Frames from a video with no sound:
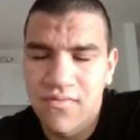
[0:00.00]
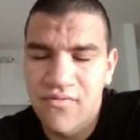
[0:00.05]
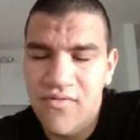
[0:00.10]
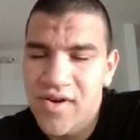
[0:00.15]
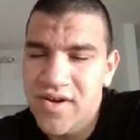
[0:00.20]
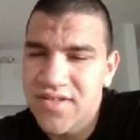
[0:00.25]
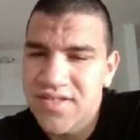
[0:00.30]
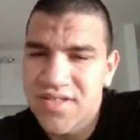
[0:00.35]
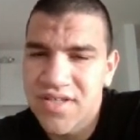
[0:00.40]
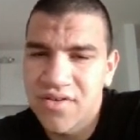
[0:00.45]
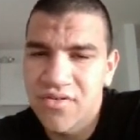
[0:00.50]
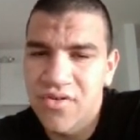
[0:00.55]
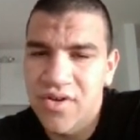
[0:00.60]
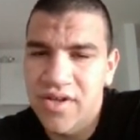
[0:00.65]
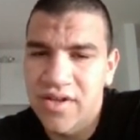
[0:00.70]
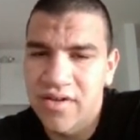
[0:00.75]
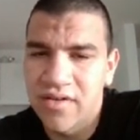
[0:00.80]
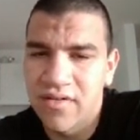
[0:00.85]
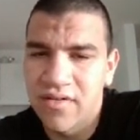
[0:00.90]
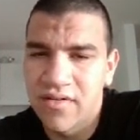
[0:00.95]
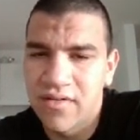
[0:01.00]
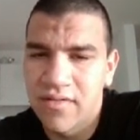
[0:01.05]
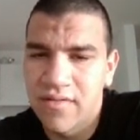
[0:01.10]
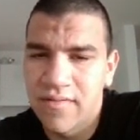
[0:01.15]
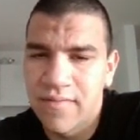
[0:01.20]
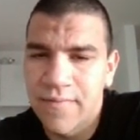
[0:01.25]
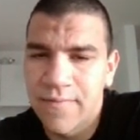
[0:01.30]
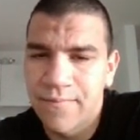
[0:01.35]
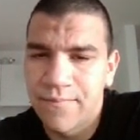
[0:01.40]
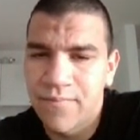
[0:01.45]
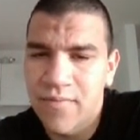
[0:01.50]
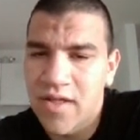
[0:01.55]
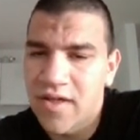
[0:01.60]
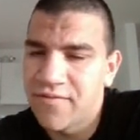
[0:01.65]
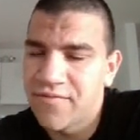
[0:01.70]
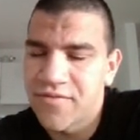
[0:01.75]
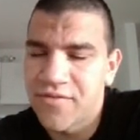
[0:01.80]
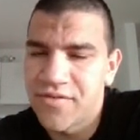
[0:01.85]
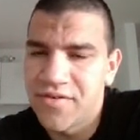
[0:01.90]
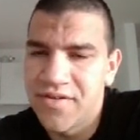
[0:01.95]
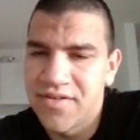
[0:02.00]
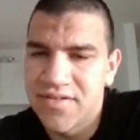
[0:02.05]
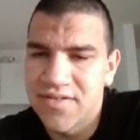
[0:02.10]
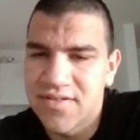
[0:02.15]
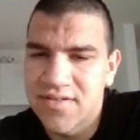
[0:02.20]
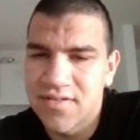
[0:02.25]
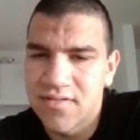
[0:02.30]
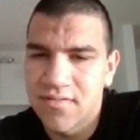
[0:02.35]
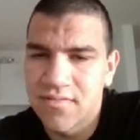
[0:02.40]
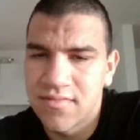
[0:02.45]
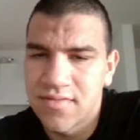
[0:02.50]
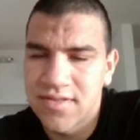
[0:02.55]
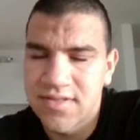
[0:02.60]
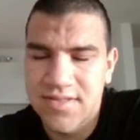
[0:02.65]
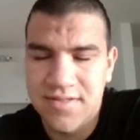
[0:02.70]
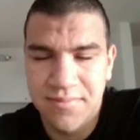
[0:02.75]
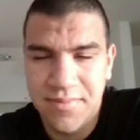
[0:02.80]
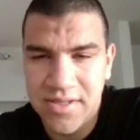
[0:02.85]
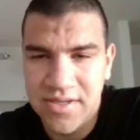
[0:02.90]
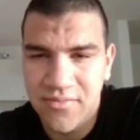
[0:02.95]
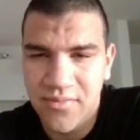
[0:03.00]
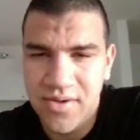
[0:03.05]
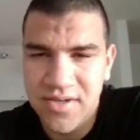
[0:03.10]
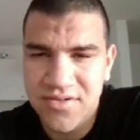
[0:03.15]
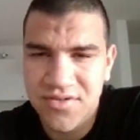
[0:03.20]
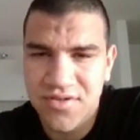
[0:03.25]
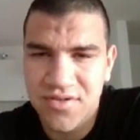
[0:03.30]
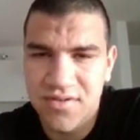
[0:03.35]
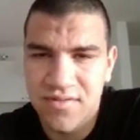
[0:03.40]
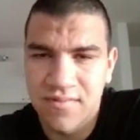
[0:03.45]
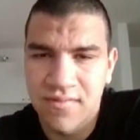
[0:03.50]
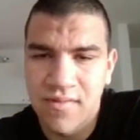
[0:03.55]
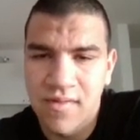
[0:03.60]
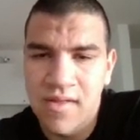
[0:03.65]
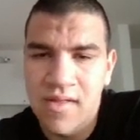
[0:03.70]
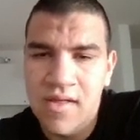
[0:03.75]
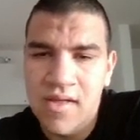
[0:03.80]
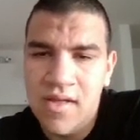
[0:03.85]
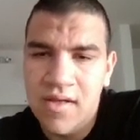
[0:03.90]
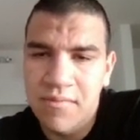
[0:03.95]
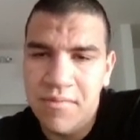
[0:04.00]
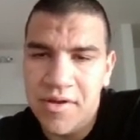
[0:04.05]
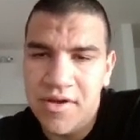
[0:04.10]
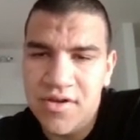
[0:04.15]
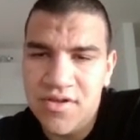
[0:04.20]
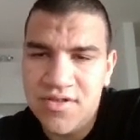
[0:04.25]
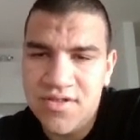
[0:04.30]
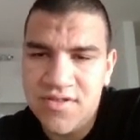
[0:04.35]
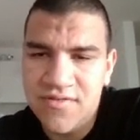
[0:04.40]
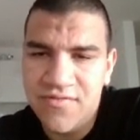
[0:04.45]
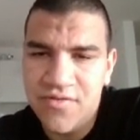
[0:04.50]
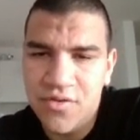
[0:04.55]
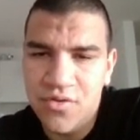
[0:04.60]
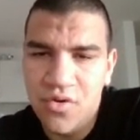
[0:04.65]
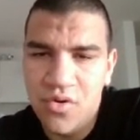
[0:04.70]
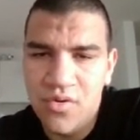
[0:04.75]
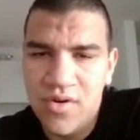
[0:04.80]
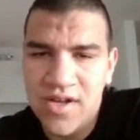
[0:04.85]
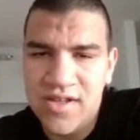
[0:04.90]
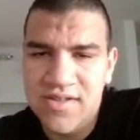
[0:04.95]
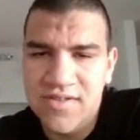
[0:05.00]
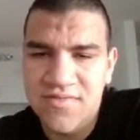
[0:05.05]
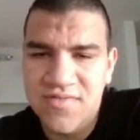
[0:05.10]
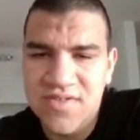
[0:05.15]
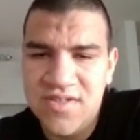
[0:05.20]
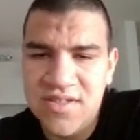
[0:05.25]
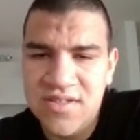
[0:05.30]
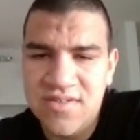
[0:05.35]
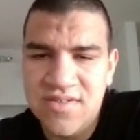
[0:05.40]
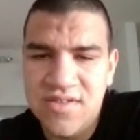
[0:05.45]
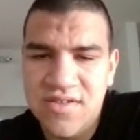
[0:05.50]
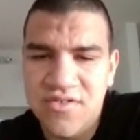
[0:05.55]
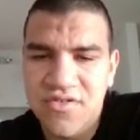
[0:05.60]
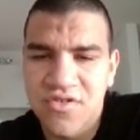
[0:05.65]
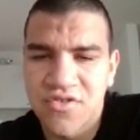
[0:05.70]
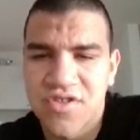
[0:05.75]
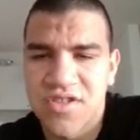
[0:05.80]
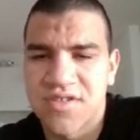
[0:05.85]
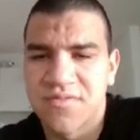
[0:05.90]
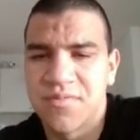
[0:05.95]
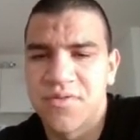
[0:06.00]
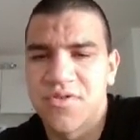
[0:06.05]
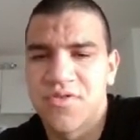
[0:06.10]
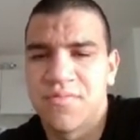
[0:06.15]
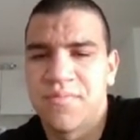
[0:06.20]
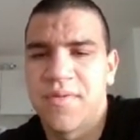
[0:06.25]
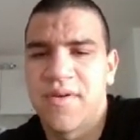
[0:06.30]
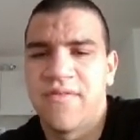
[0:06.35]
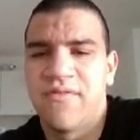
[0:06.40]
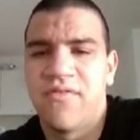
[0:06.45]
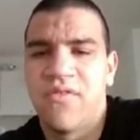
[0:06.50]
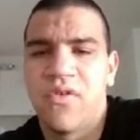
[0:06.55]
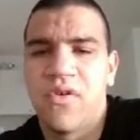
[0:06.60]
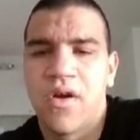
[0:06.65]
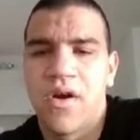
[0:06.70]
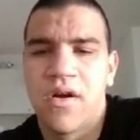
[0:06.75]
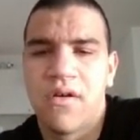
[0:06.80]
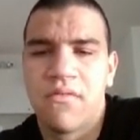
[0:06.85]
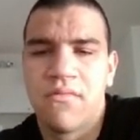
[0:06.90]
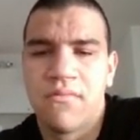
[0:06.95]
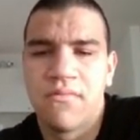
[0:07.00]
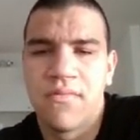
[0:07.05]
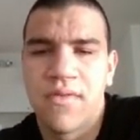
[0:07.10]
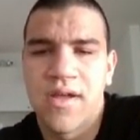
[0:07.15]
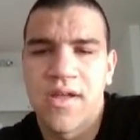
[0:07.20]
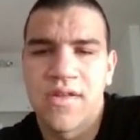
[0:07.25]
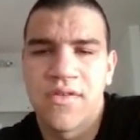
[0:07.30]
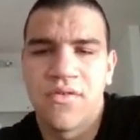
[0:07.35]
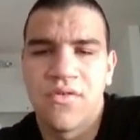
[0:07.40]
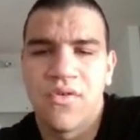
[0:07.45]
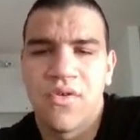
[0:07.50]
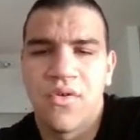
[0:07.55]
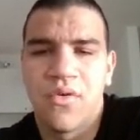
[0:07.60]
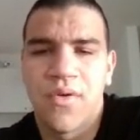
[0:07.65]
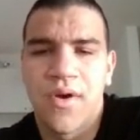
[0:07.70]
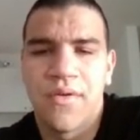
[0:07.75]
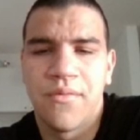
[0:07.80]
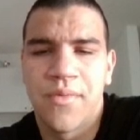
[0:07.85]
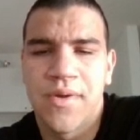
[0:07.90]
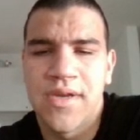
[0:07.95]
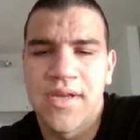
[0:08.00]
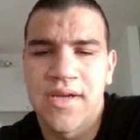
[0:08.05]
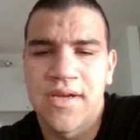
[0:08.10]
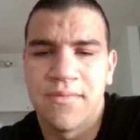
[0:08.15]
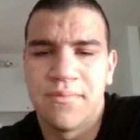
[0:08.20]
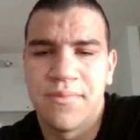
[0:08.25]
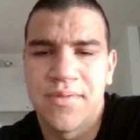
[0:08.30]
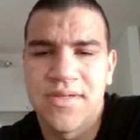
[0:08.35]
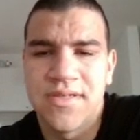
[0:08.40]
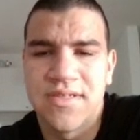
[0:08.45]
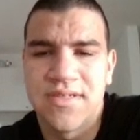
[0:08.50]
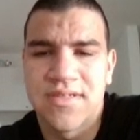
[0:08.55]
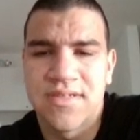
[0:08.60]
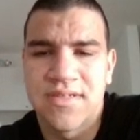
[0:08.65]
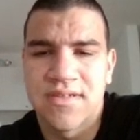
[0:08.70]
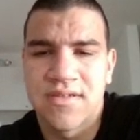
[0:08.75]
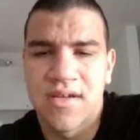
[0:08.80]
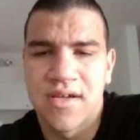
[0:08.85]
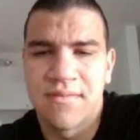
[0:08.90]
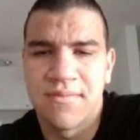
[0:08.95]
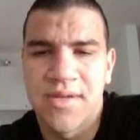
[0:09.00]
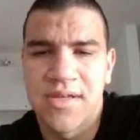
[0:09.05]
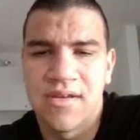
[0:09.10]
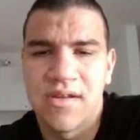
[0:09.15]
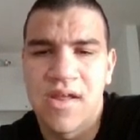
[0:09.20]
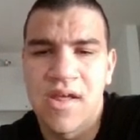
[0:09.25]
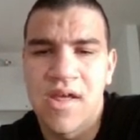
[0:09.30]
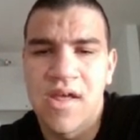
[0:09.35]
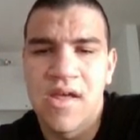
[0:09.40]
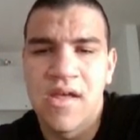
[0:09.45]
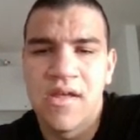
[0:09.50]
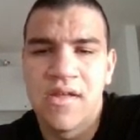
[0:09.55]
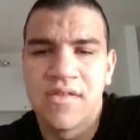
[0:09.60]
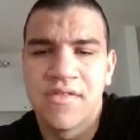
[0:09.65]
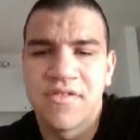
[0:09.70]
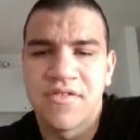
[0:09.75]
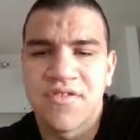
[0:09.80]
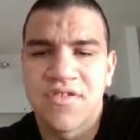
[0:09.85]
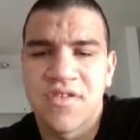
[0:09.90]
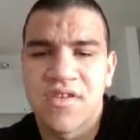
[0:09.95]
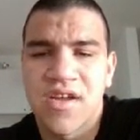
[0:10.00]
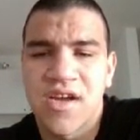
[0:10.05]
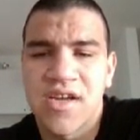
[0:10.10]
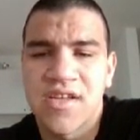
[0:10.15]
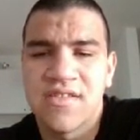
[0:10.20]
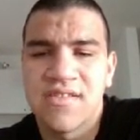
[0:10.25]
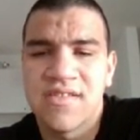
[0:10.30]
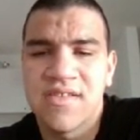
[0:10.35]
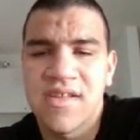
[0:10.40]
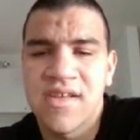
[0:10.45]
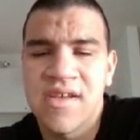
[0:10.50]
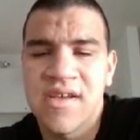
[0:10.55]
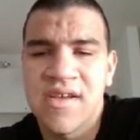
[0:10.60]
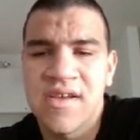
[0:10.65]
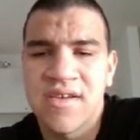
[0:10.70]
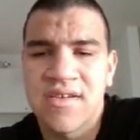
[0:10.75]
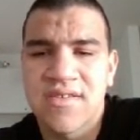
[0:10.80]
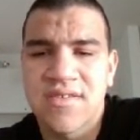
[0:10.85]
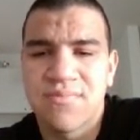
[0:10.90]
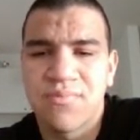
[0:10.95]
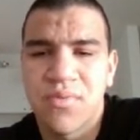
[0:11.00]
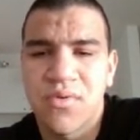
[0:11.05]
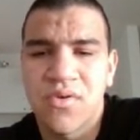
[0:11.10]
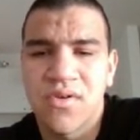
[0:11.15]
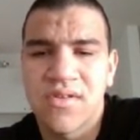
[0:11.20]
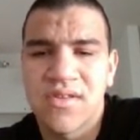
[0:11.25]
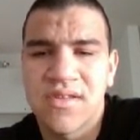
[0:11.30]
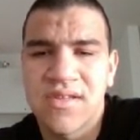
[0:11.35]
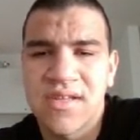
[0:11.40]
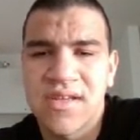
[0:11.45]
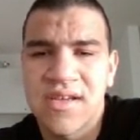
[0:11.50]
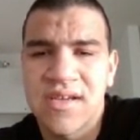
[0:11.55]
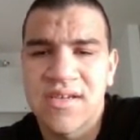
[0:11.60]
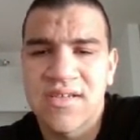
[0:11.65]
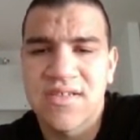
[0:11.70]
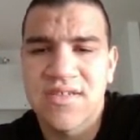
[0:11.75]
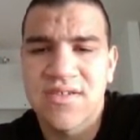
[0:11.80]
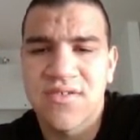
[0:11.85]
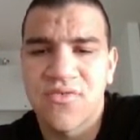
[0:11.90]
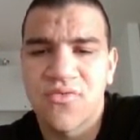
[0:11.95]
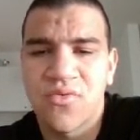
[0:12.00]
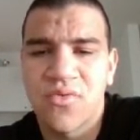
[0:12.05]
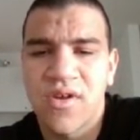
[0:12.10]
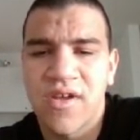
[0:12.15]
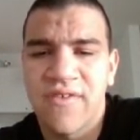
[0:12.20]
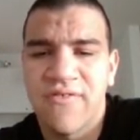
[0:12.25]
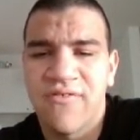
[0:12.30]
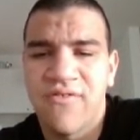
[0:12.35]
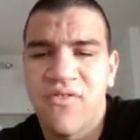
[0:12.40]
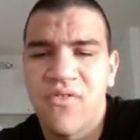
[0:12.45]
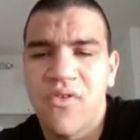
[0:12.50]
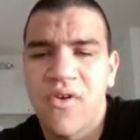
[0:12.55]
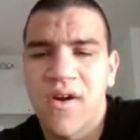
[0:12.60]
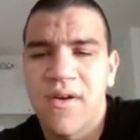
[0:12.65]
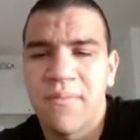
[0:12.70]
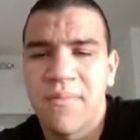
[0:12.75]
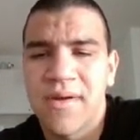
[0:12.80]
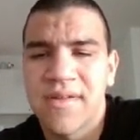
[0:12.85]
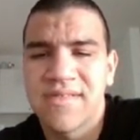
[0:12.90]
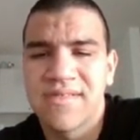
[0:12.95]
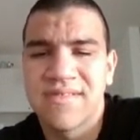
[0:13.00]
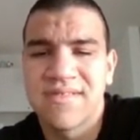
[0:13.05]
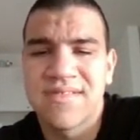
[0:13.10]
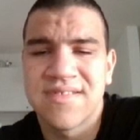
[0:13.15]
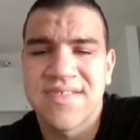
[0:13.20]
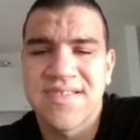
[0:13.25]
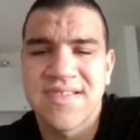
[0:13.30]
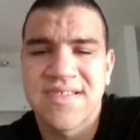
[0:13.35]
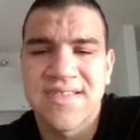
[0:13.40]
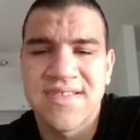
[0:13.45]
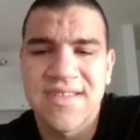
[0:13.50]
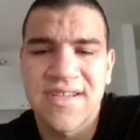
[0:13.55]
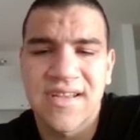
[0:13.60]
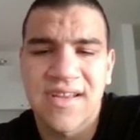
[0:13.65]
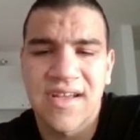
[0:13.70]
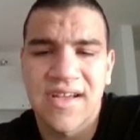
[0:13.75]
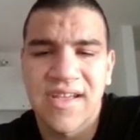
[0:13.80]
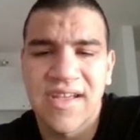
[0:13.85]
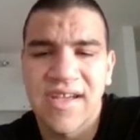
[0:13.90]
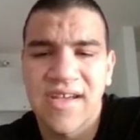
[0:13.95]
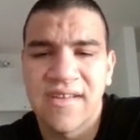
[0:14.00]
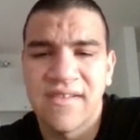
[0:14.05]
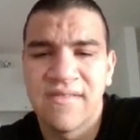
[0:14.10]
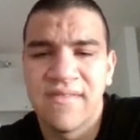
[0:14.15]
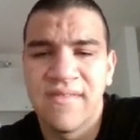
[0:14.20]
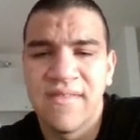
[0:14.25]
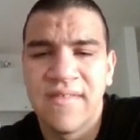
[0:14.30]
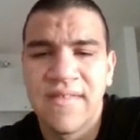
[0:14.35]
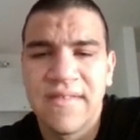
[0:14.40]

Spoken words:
Where is he going after this? It's a big question. Because if you go knight f6, there's just bishop f4. And you know, I'm winning a piece. I mean, there's a knight takes, pawn takes, rook f4, but still again,